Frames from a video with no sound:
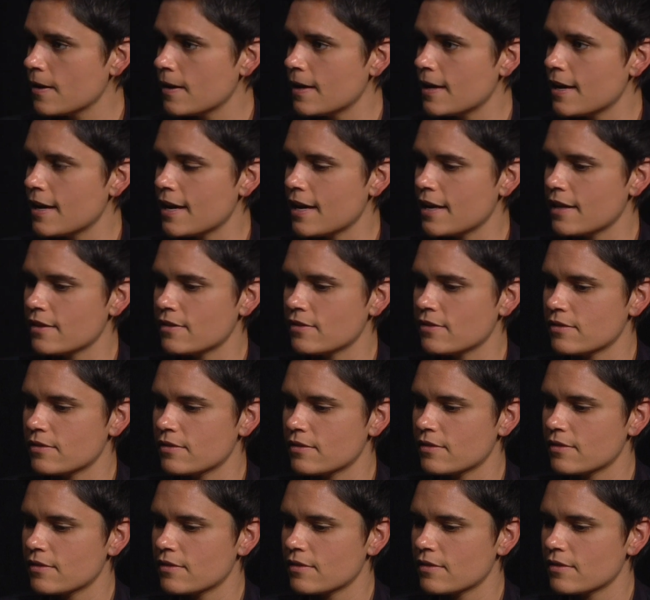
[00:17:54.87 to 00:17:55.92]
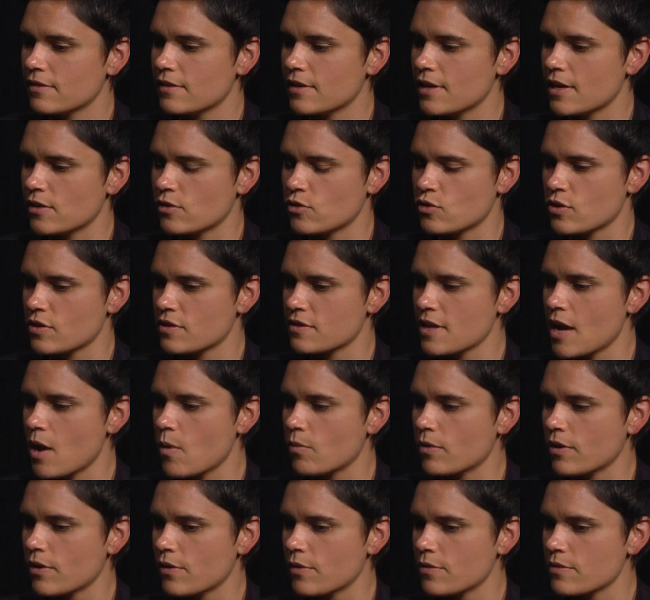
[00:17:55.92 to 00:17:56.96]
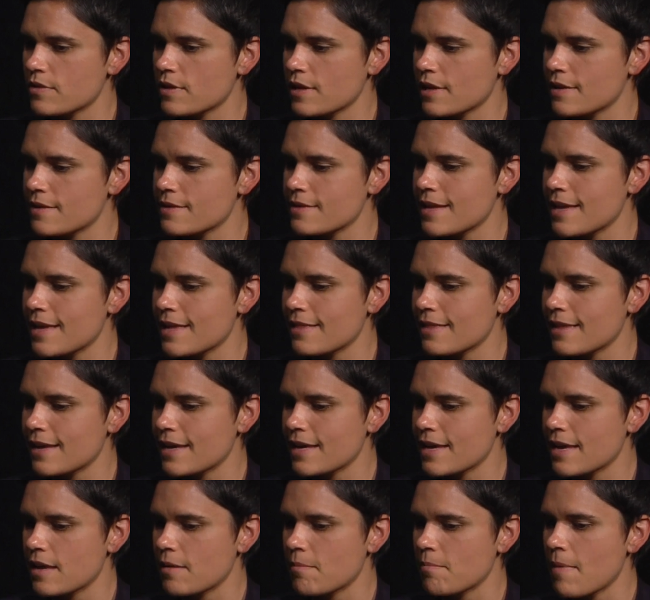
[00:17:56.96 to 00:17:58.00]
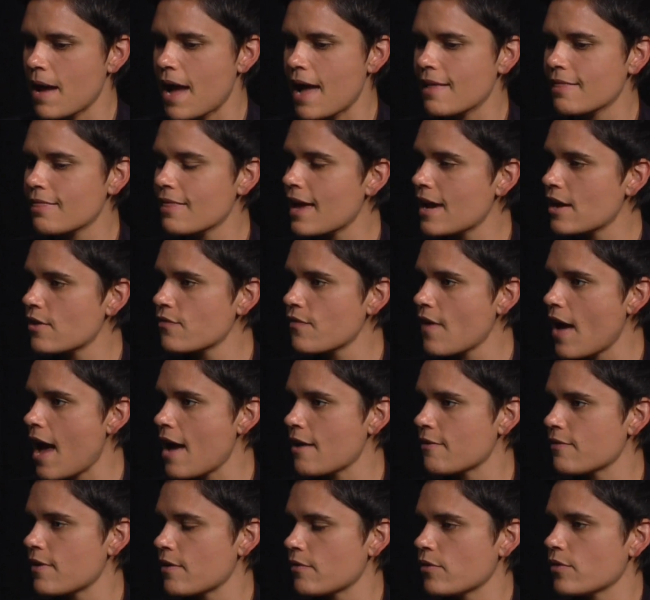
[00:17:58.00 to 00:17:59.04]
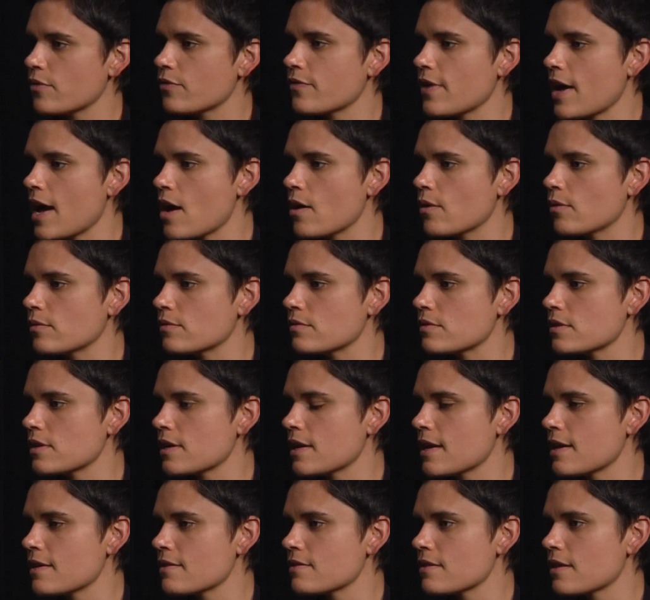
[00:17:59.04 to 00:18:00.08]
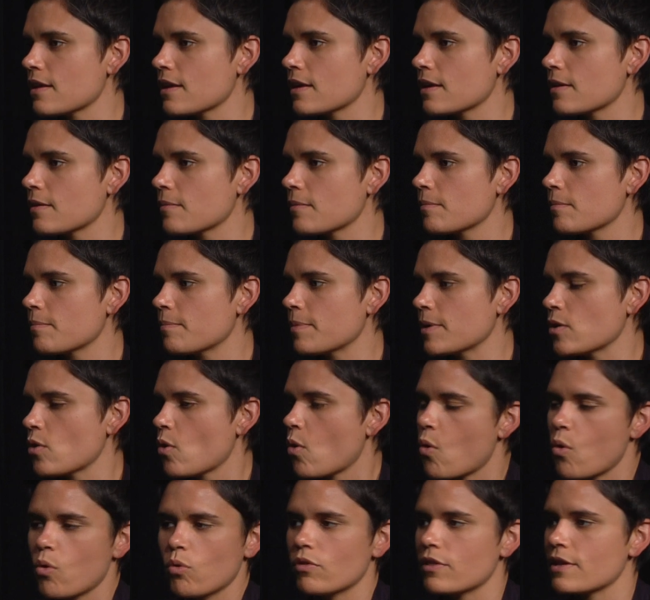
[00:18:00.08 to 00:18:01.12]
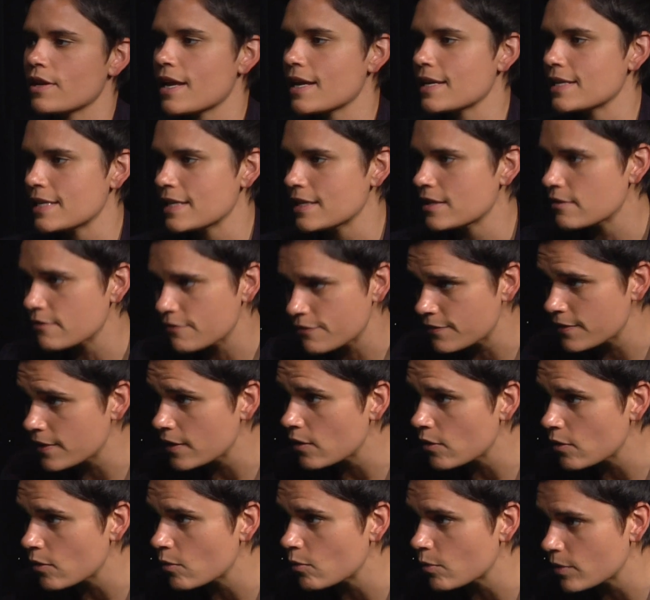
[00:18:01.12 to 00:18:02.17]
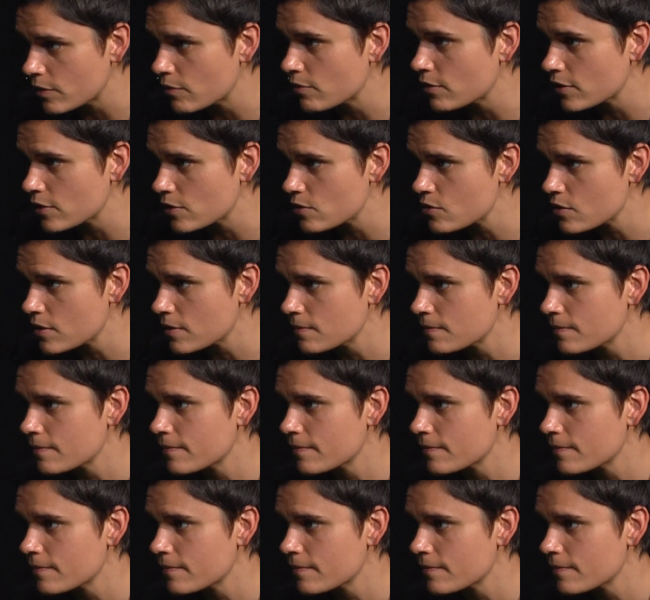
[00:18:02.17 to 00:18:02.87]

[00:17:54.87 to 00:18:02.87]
and it's just not one of those things that like in my life I've ever found has like been a hole that I need to fill with religion.